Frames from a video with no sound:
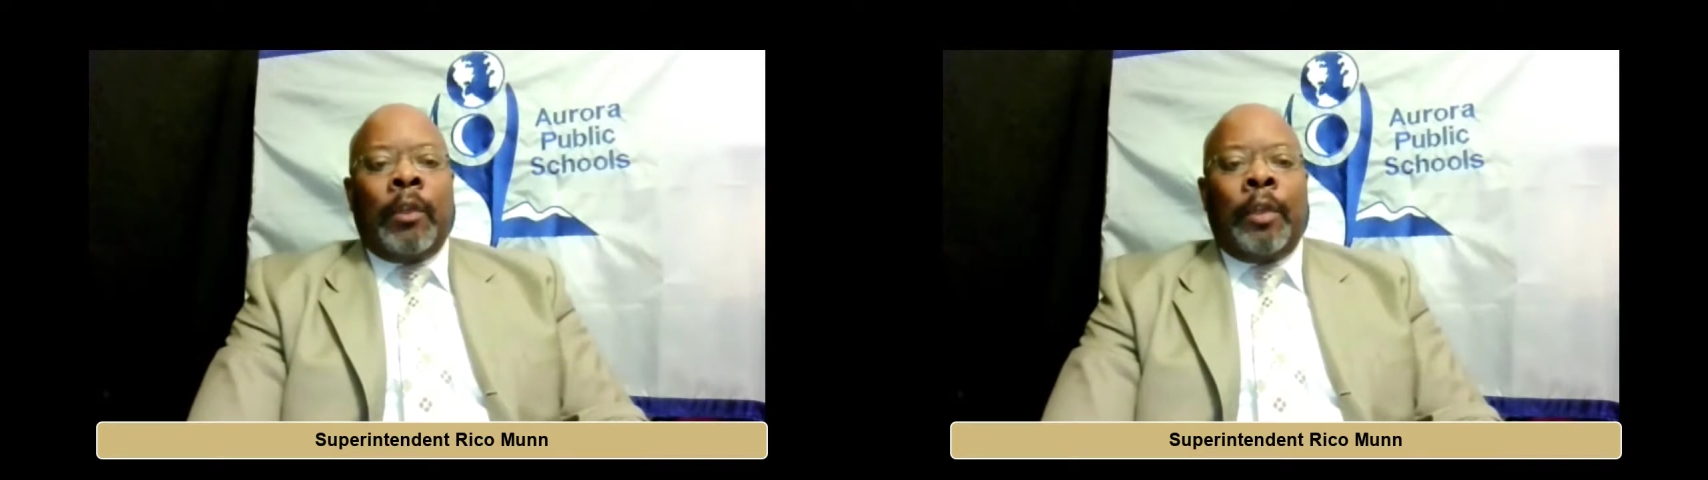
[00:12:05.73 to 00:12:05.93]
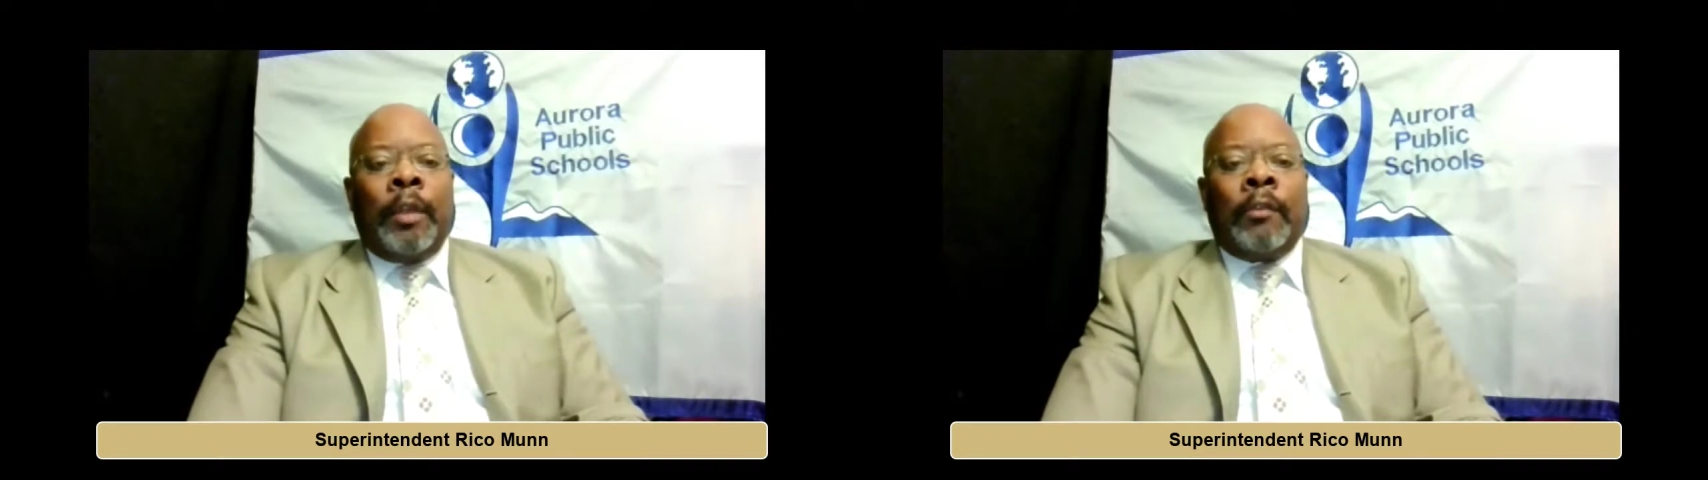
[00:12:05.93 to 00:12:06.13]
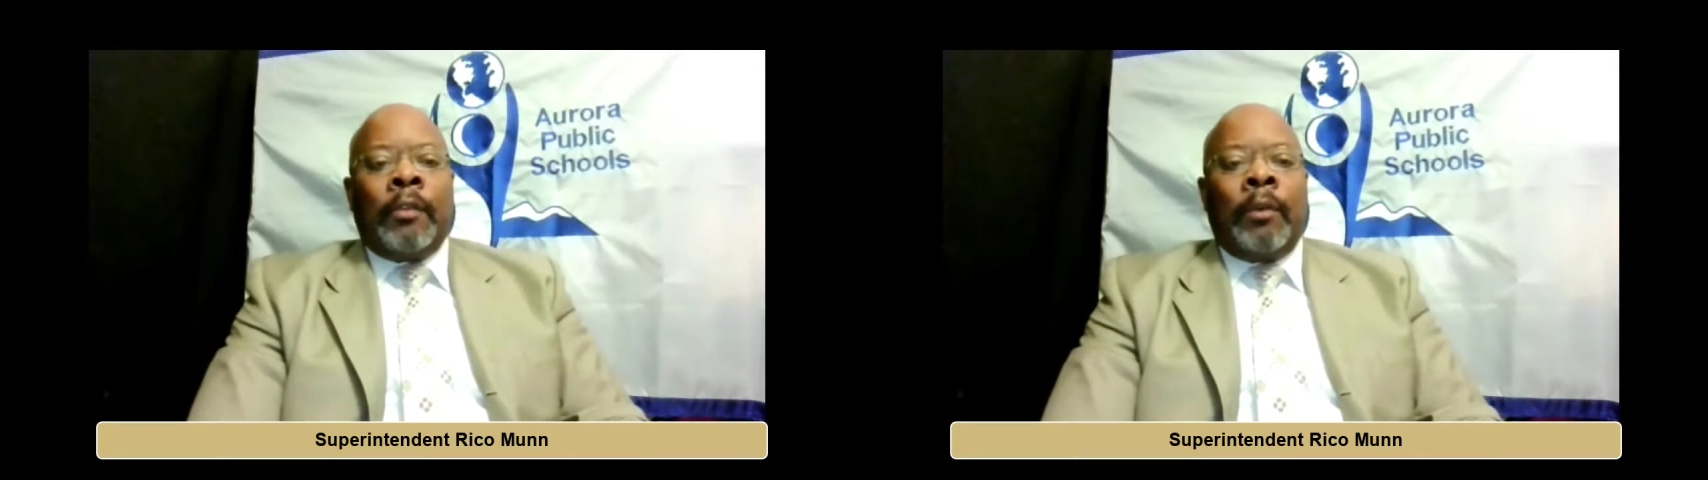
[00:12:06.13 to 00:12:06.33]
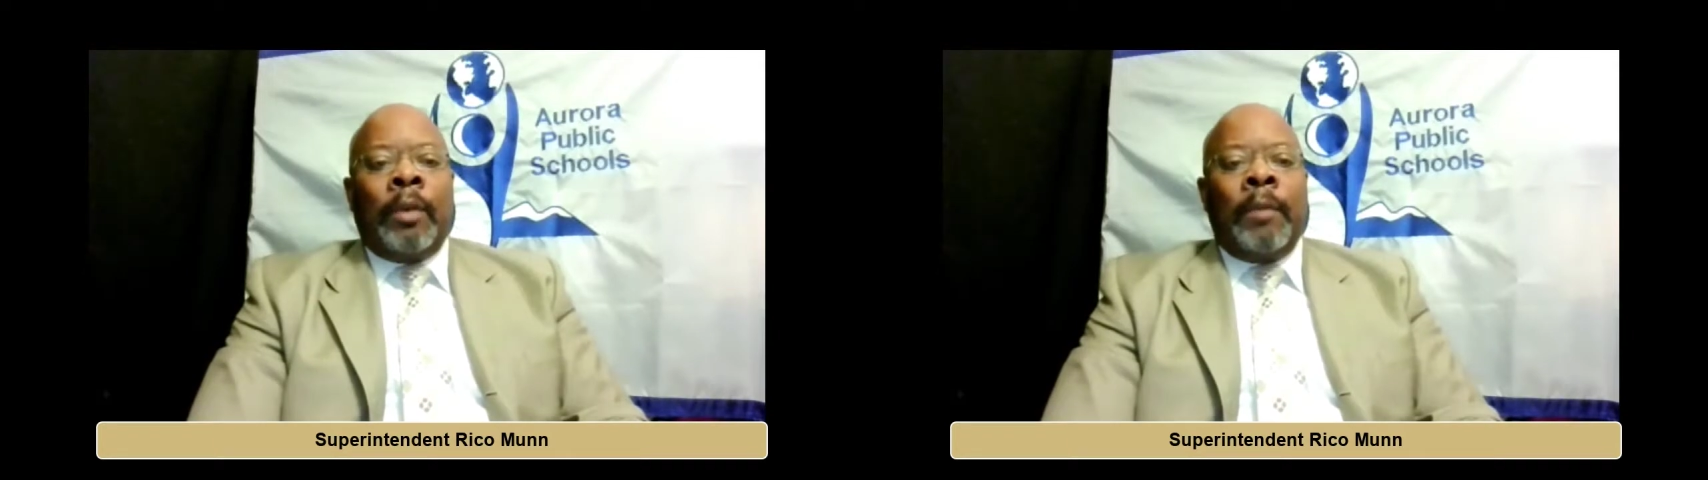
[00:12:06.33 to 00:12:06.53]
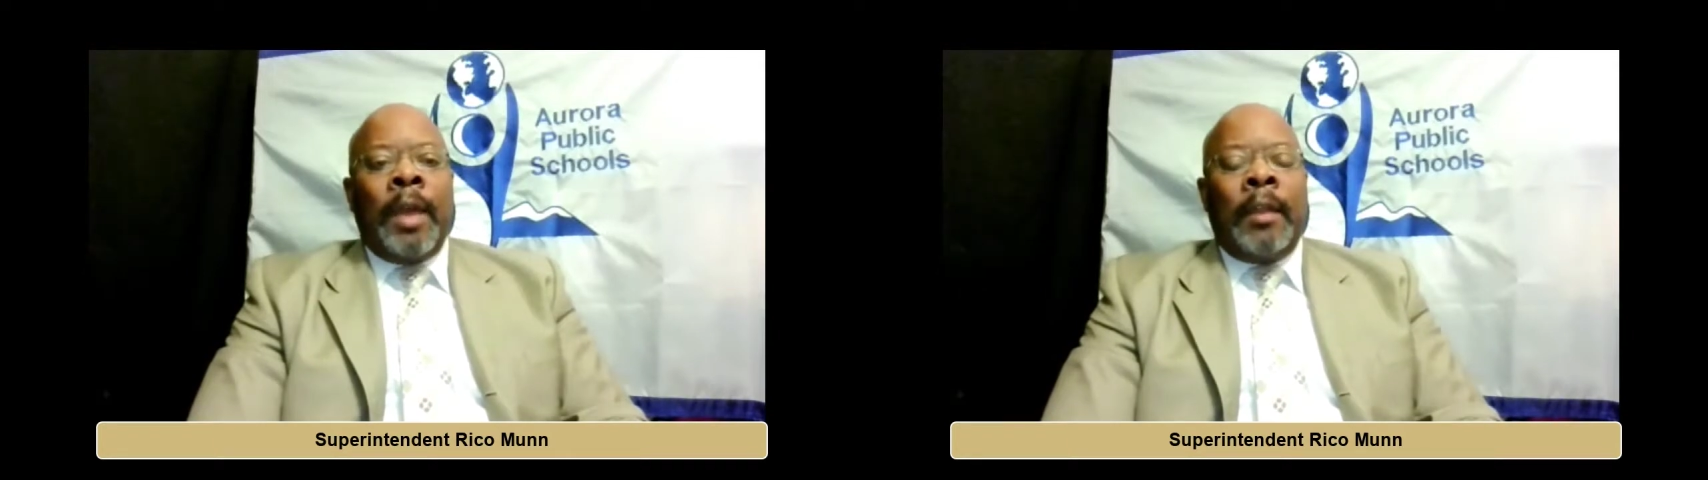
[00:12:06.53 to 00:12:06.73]
things that we
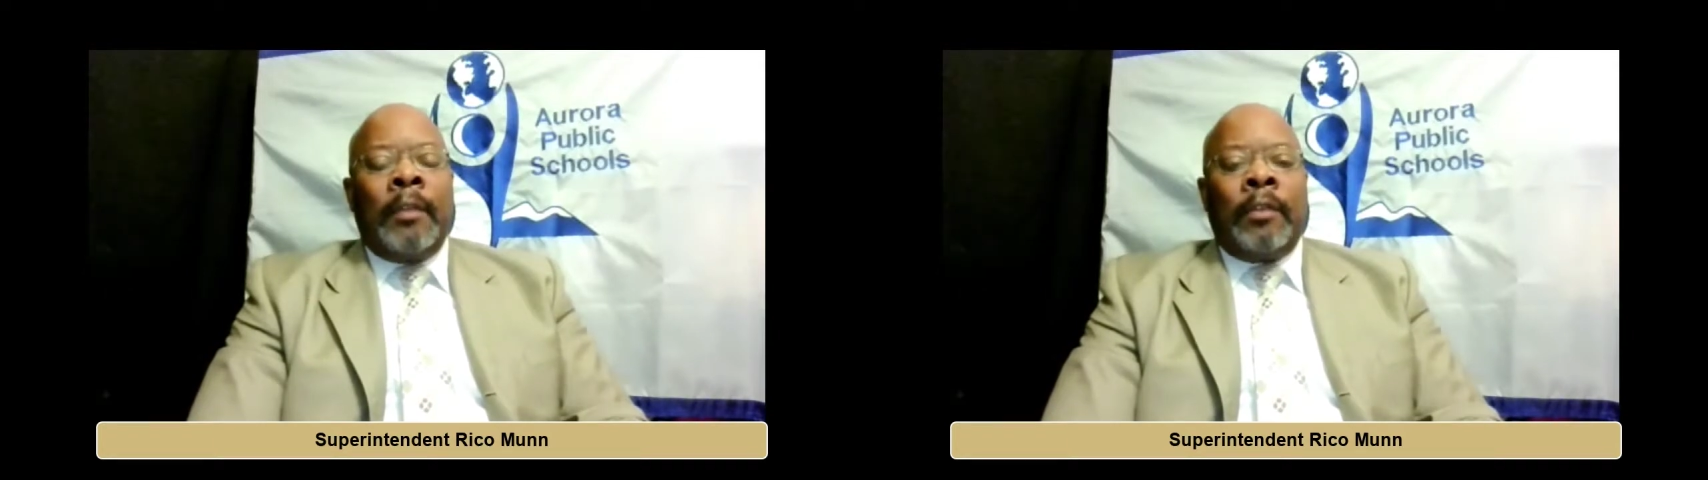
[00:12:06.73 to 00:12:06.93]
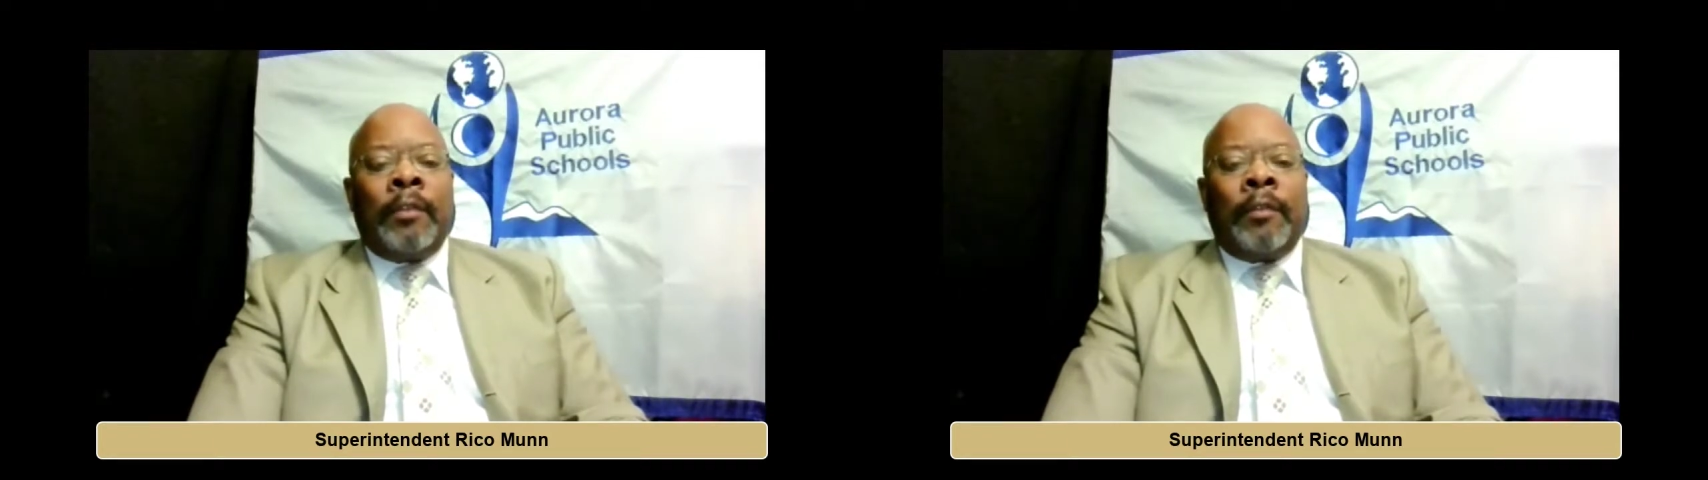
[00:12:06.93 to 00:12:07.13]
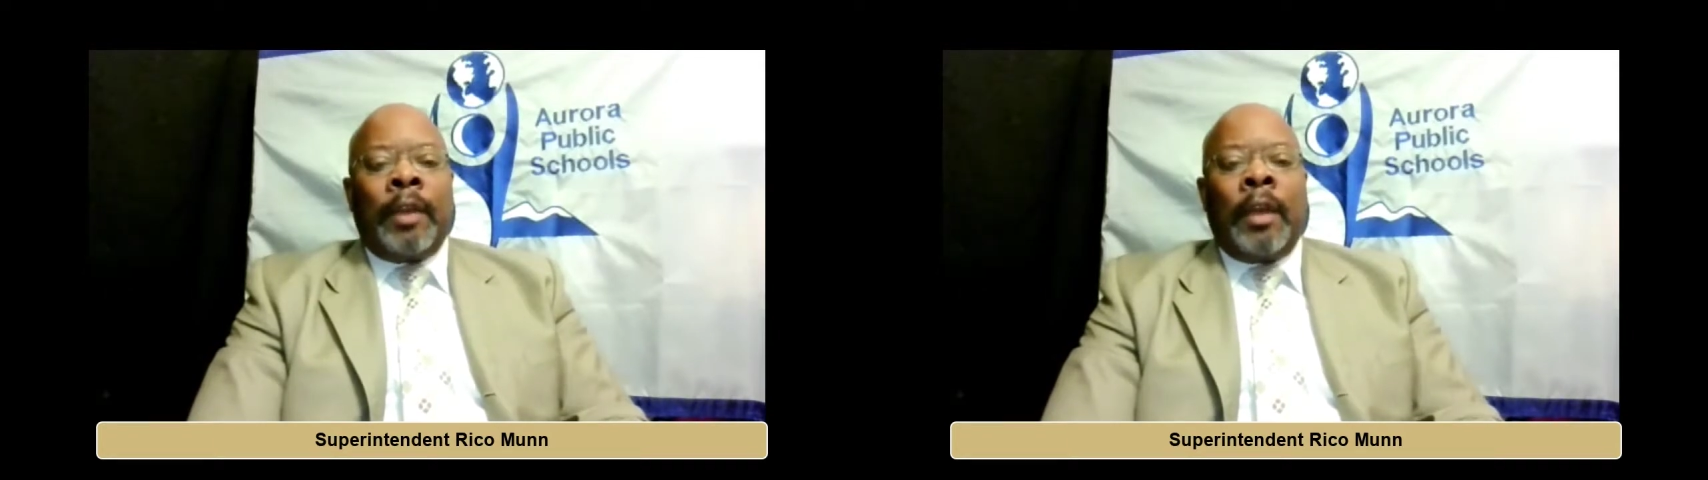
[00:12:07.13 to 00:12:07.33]
manage and